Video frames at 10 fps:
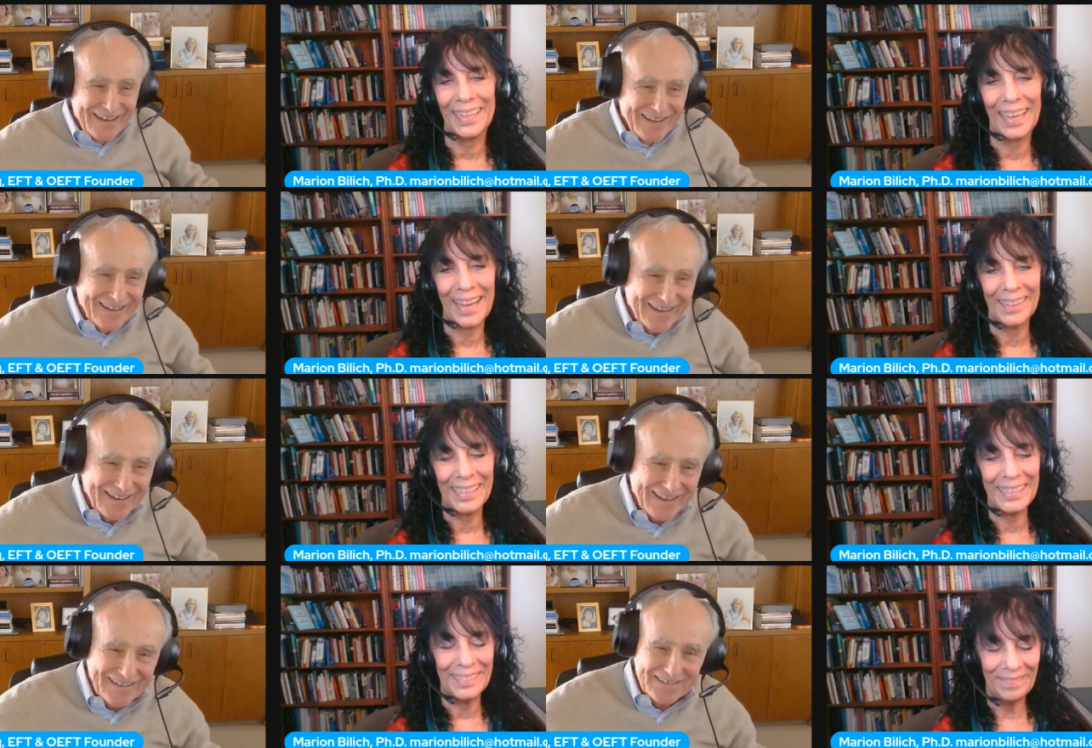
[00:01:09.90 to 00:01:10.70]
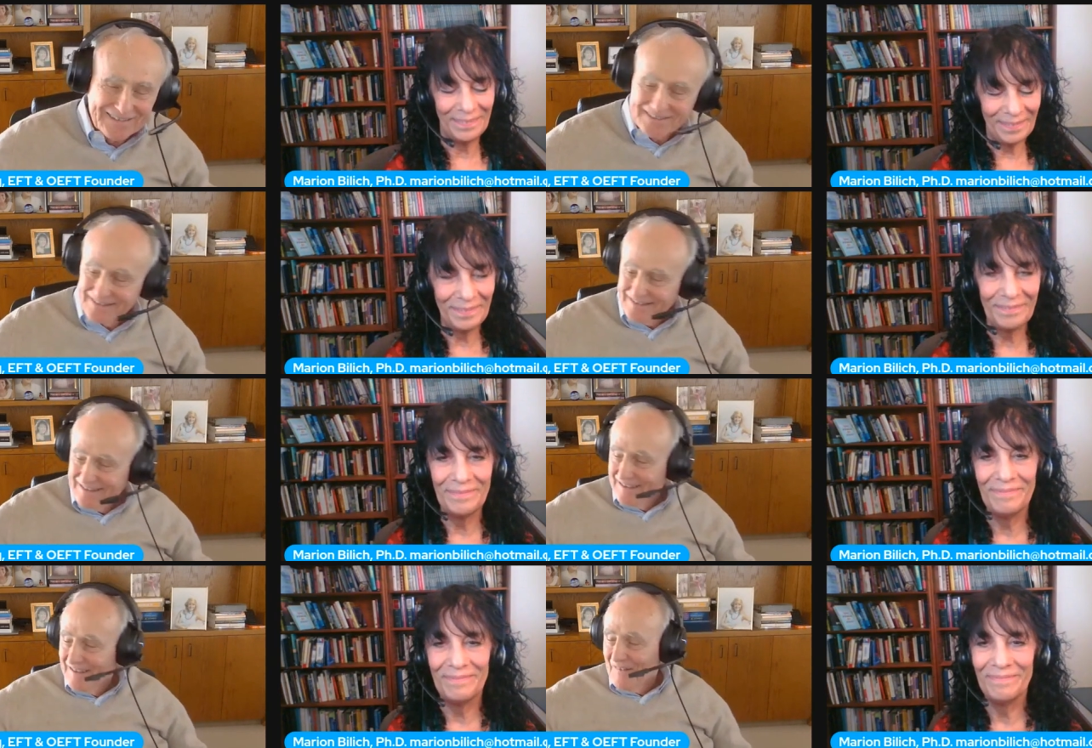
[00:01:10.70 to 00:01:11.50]
Speaker 1: Hi, Gary.
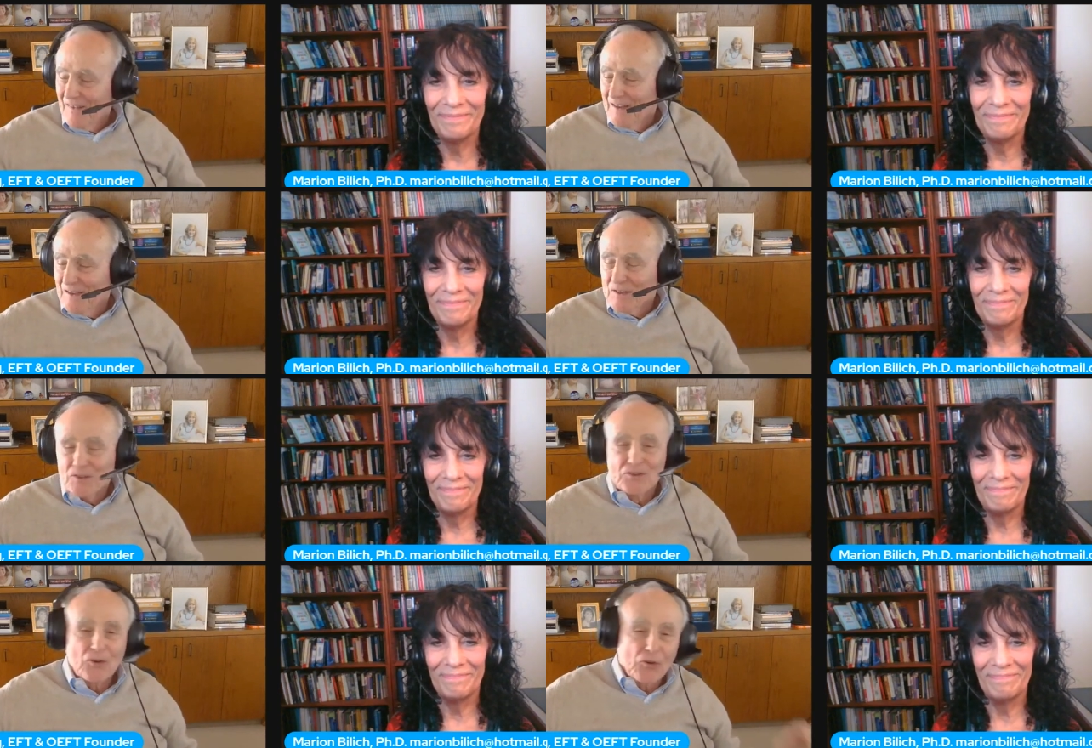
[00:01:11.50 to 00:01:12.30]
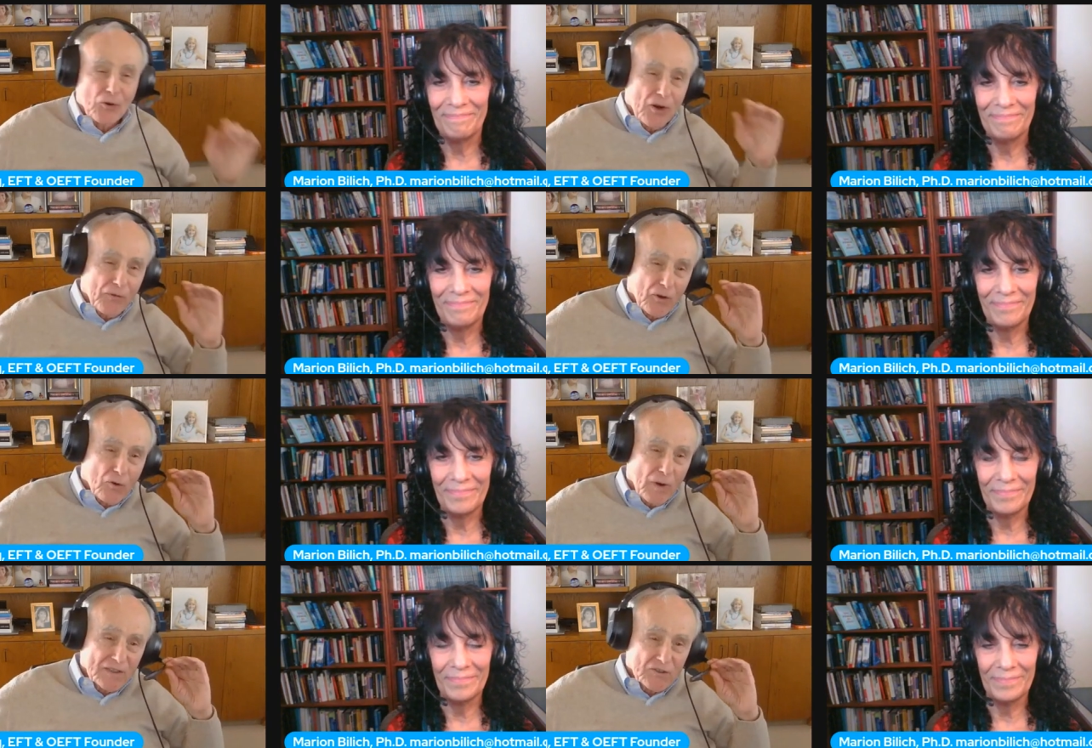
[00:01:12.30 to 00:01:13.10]
Speaker 2: So you heard the
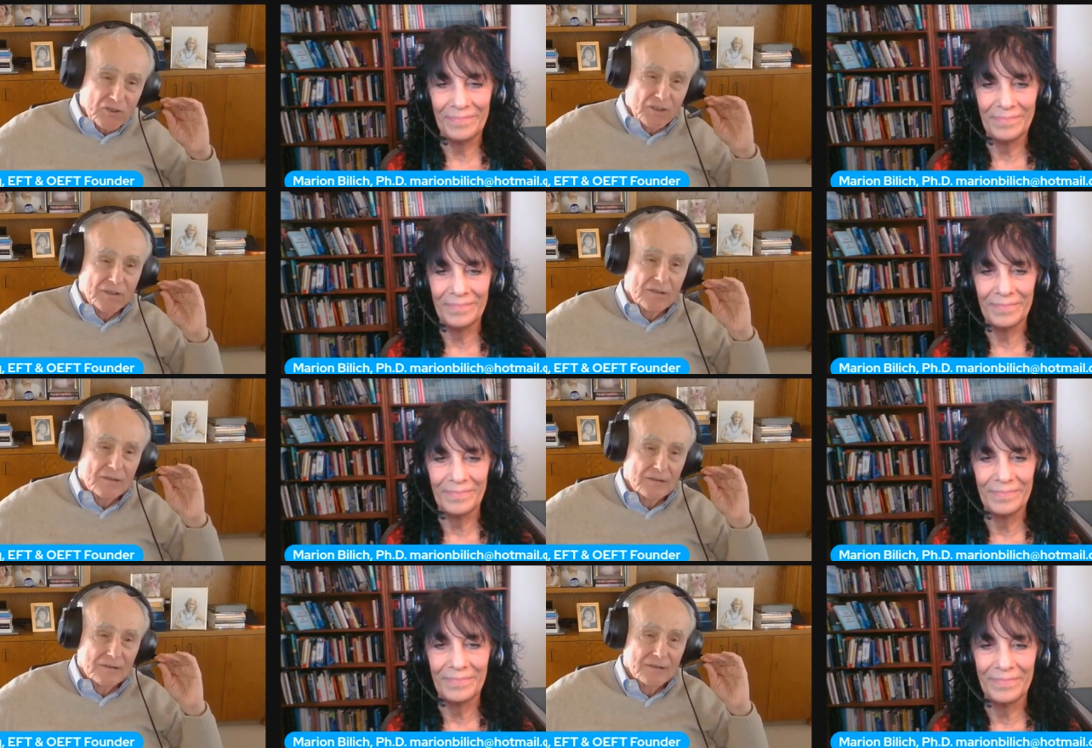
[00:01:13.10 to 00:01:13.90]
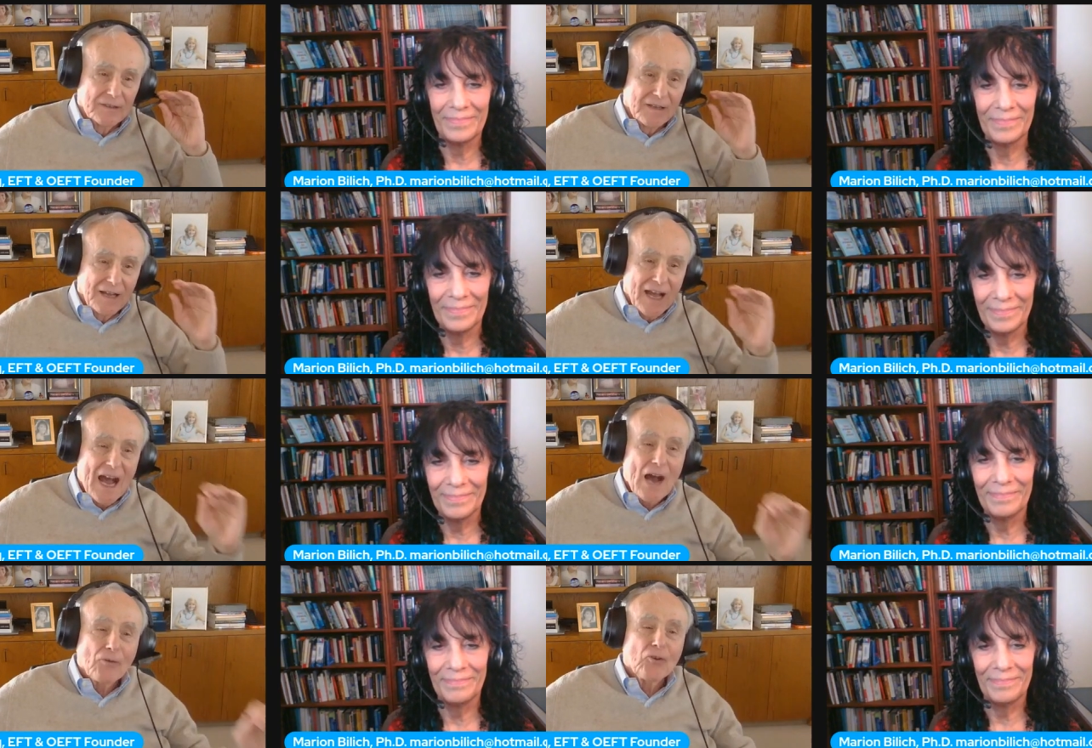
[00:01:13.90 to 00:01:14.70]
question.
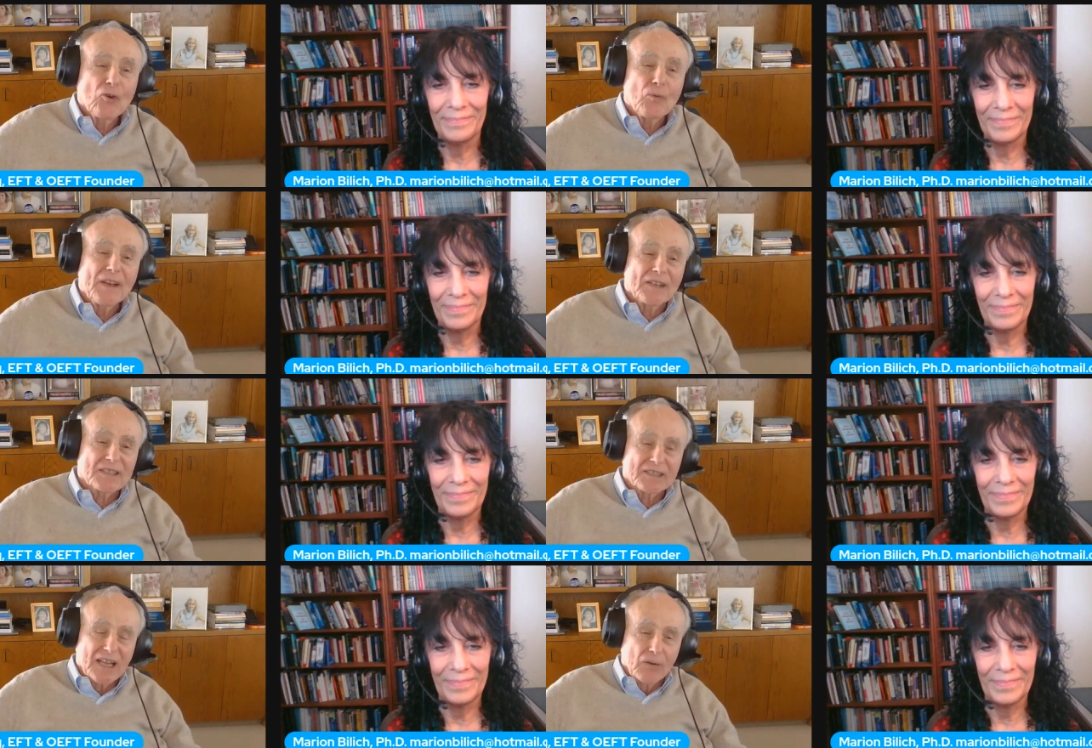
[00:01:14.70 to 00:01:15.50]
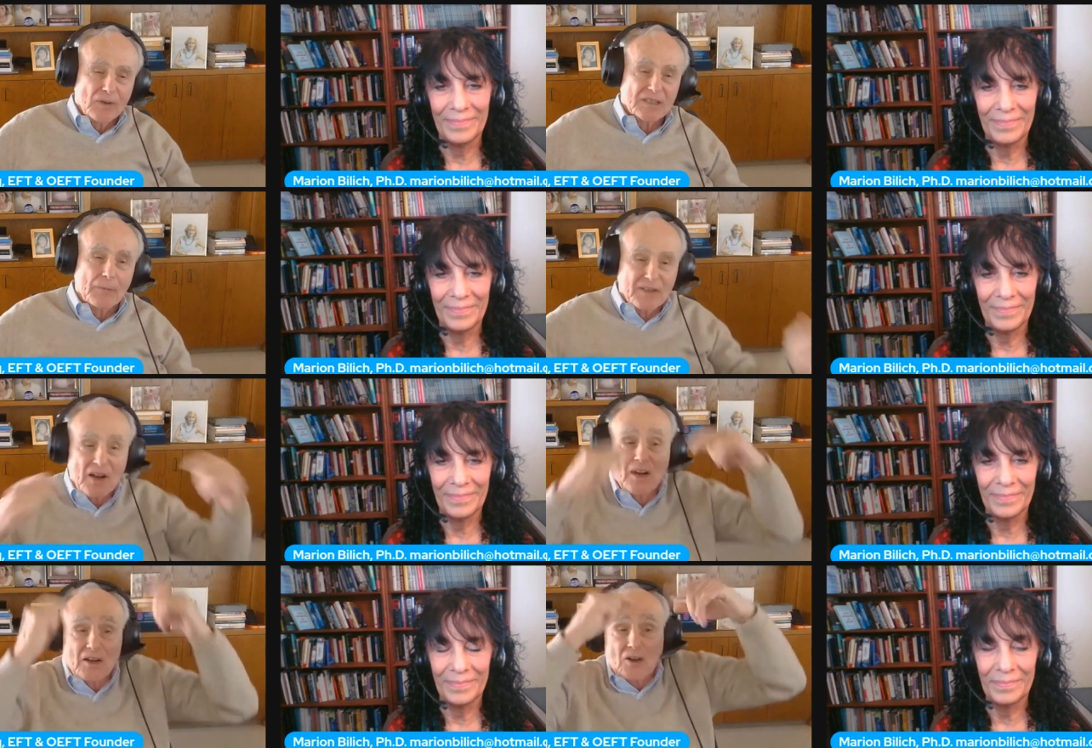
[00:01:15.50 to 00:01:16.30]
How do we distinguish them? Because
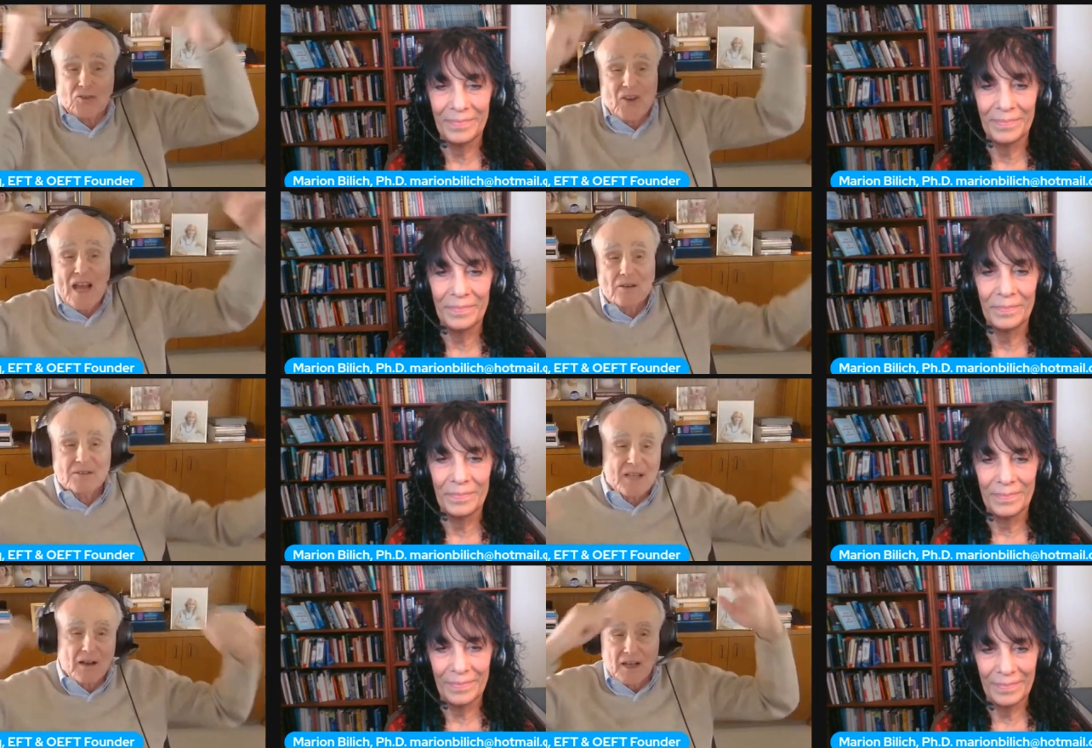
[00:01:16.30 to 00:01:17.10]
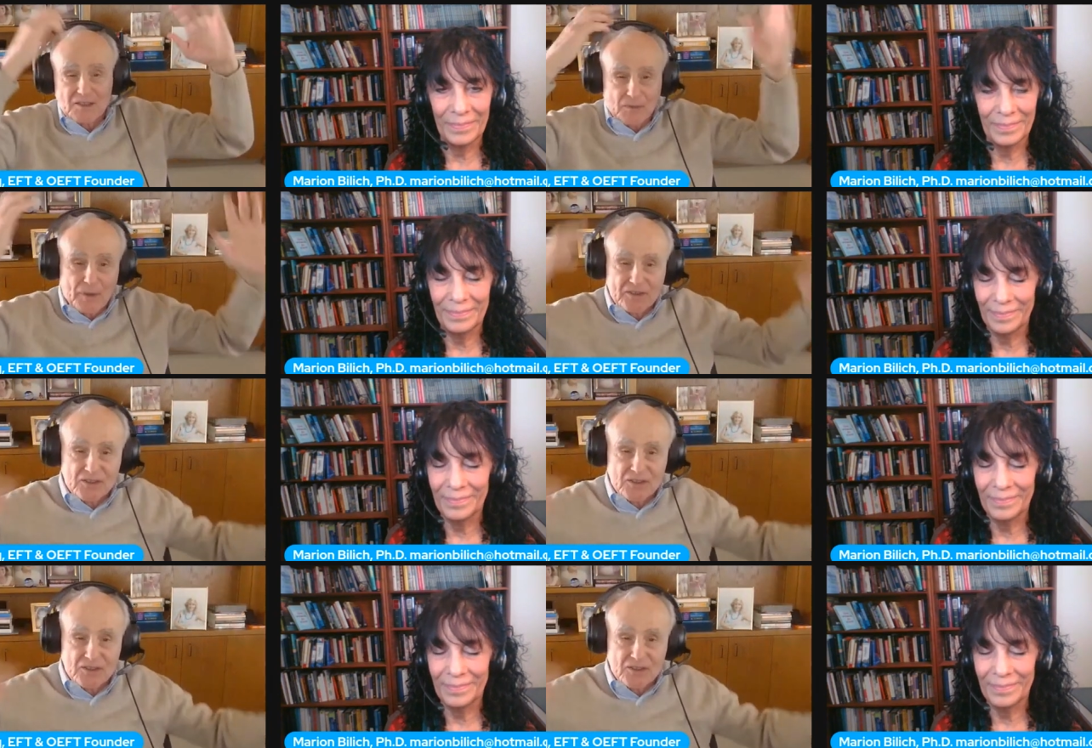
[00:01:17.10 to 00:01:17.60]
our chatter's telling us a bunch of